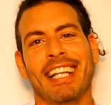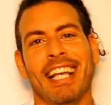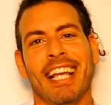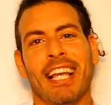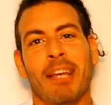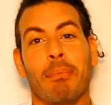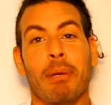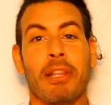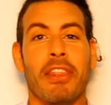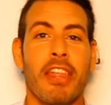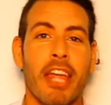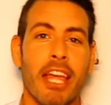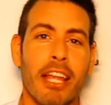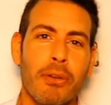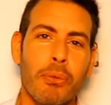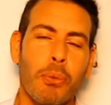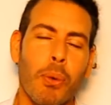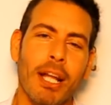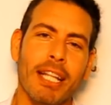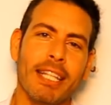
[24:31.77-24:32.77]
But
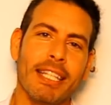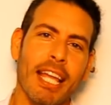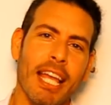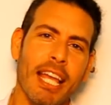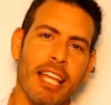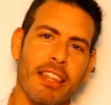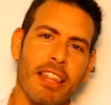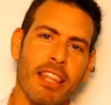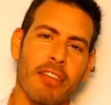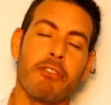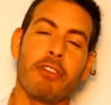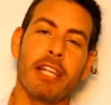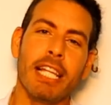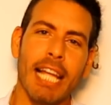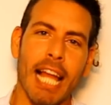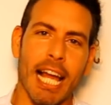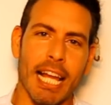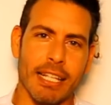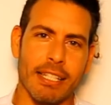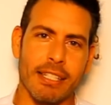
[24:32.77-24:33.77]
then one day they
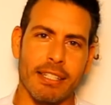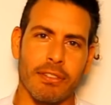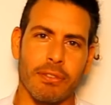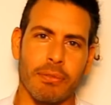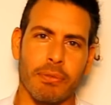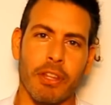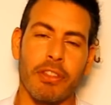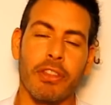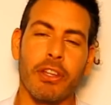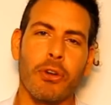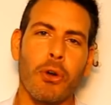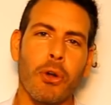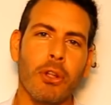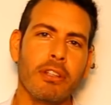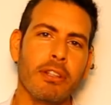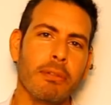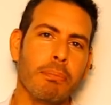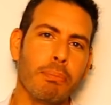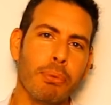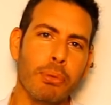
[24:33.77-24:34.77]
realized that the
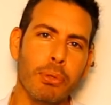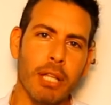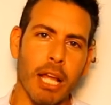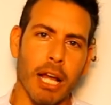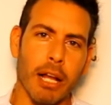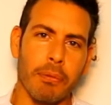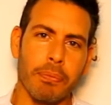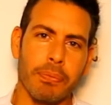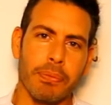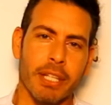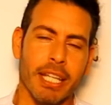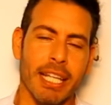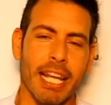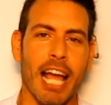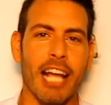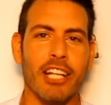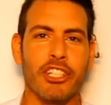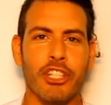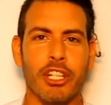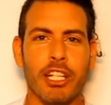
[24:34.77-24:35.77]
Golden Buddha can
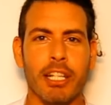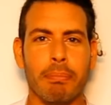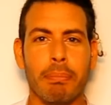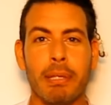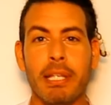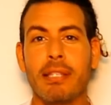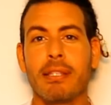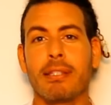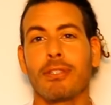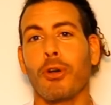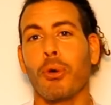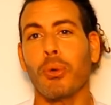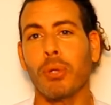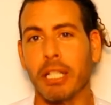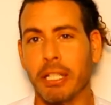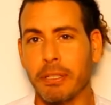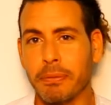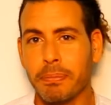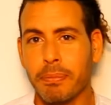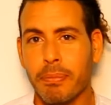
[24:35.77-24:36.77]
actually be
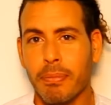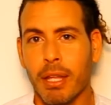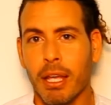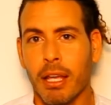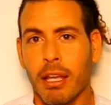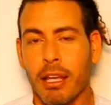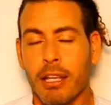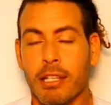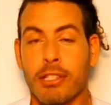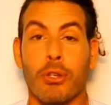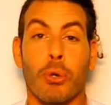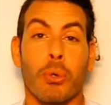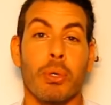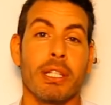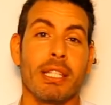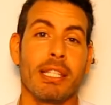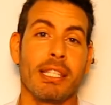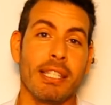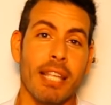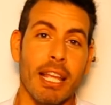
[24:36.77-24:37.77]
stolen. So
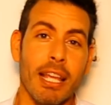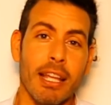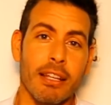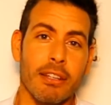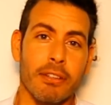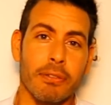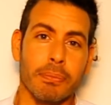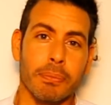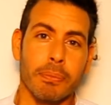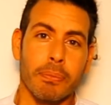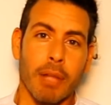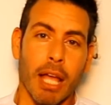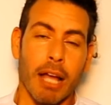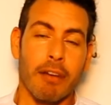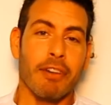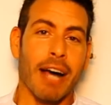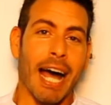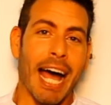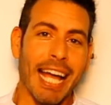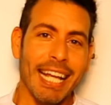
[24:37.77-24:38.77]
instead
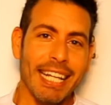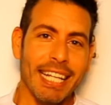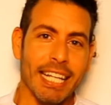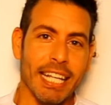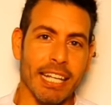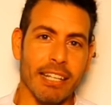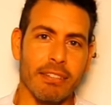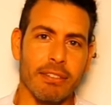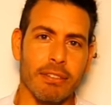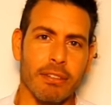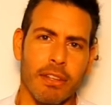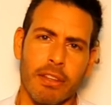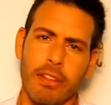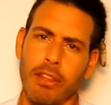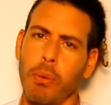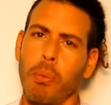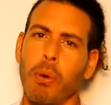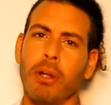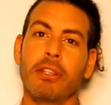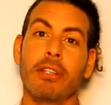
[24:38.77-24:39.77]
of hiding it,
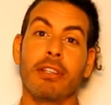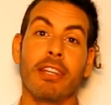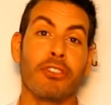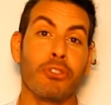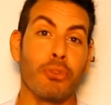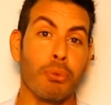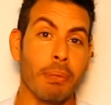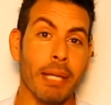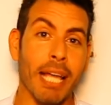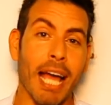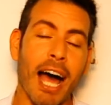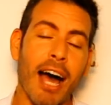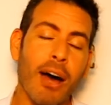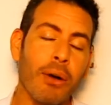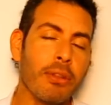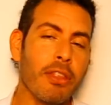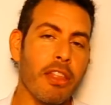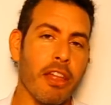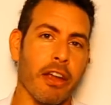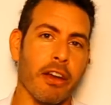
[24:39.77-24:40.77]
They wanted it to be
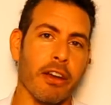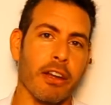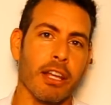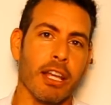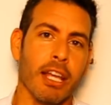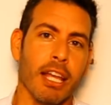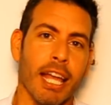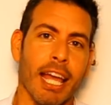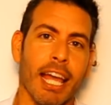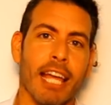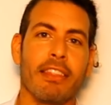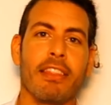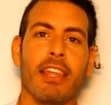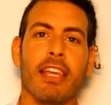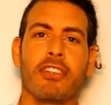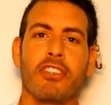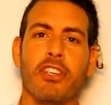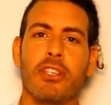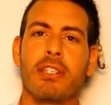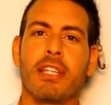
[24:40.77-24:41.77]
out there, and
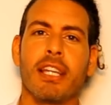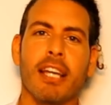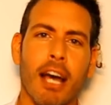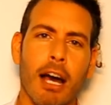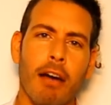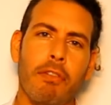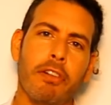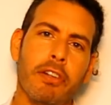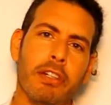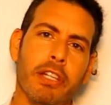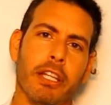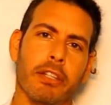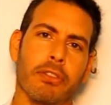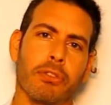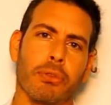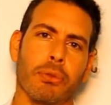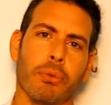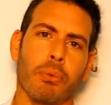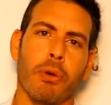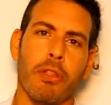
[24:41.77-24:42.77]
they just covered
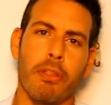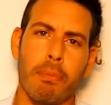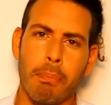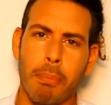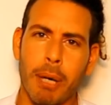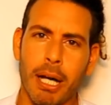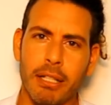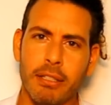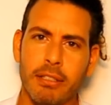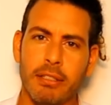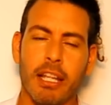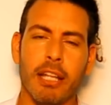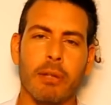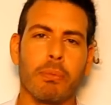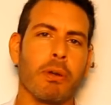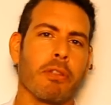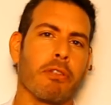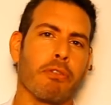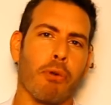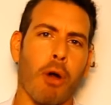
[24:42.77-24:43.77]
it with mud and
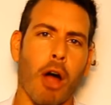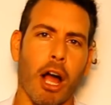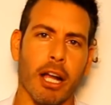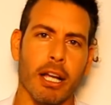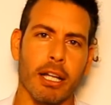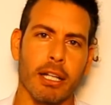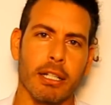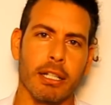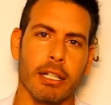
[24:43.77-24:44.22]
with rock,